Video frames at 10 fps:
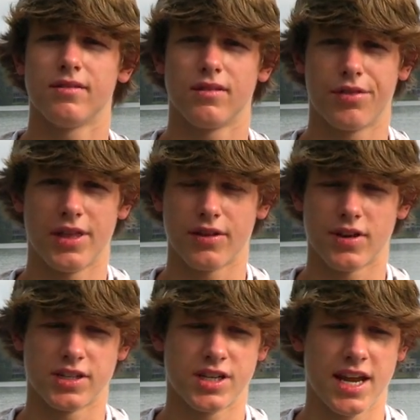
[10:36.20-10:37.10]
thick
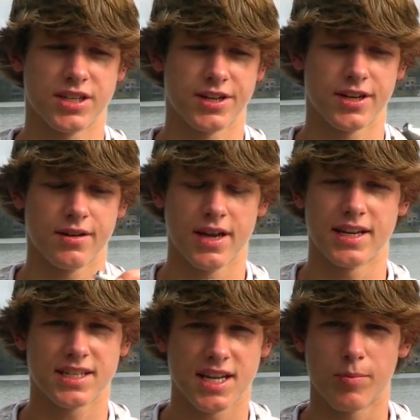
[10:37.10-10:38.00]
vegetation
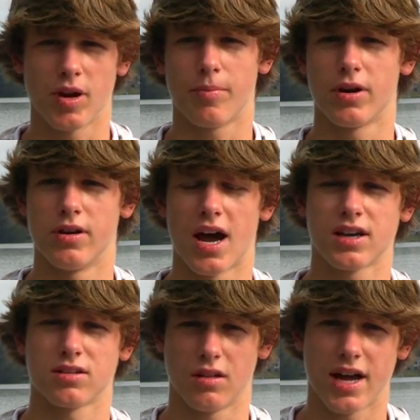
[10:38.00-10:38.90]
and skip it up under
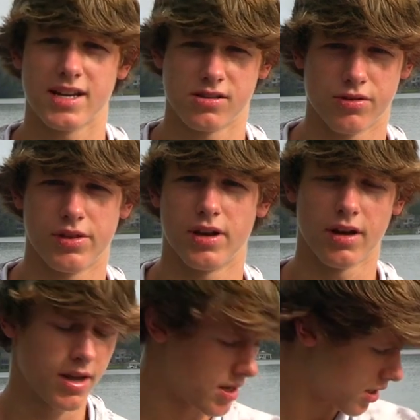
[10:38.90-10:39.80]
docks a lot easier than
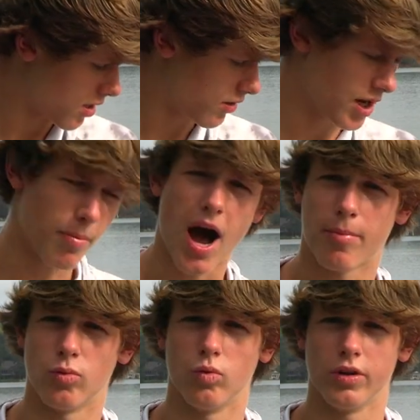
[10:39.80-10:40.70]
a than a
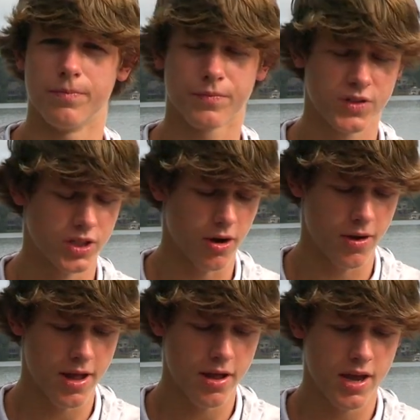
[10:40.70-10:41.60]
popper would.
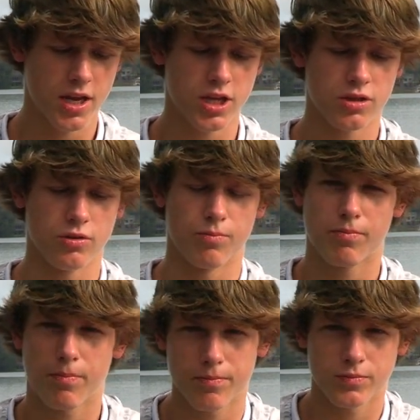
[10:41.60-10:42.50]
So you
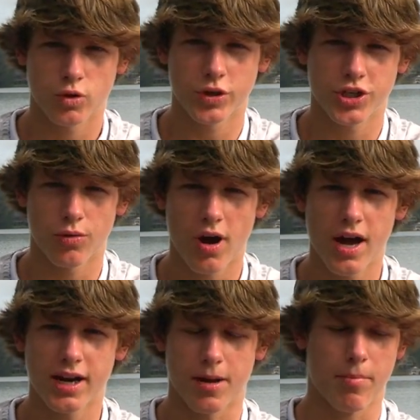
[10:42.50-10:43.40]
twitch your
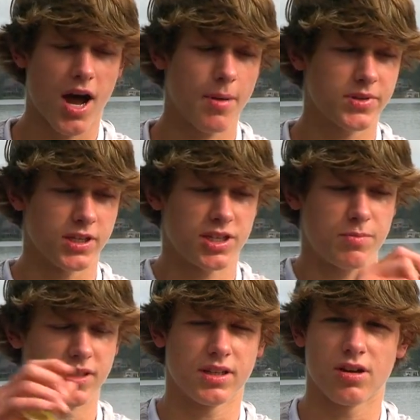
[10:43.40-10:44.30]
rod and it pops and
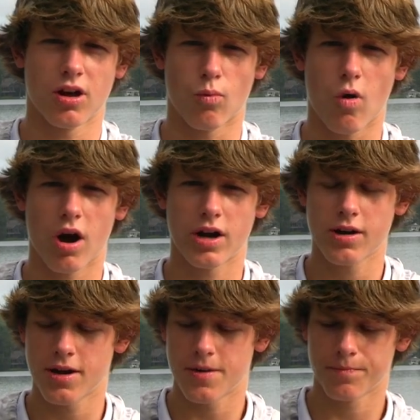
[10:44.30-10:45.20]
spits a ton of
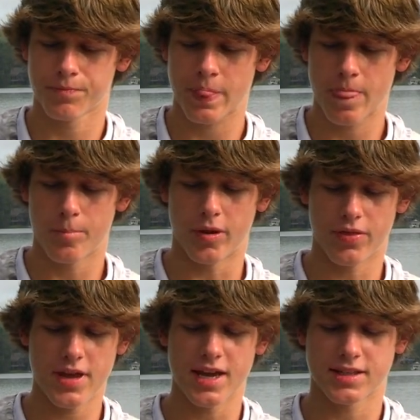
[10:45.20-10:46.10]
water.
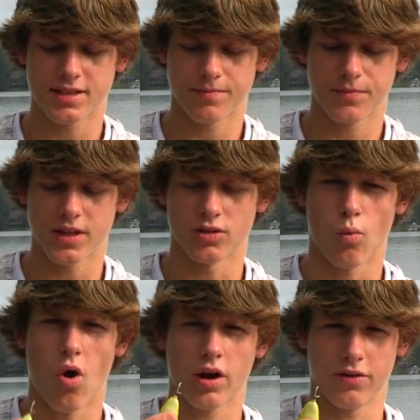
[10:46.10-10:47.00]
But this is a
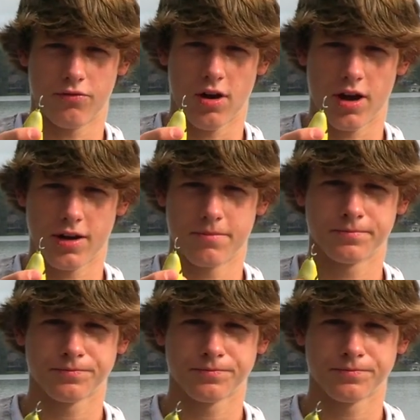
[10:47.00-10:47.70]
walking frog.